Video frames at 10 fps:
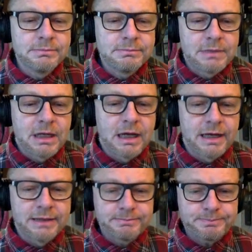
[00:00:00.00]

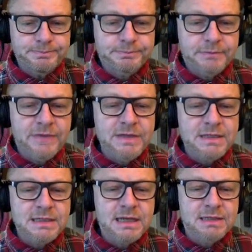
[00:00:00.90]
line, and
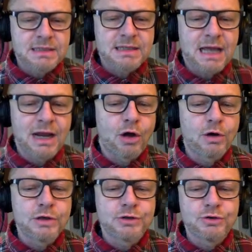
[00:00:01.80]
this tells us our
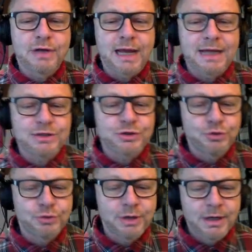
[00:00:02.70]
longitude,
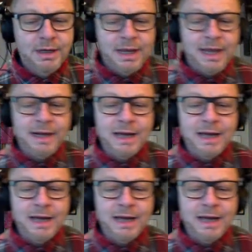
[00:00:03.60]
latitude, and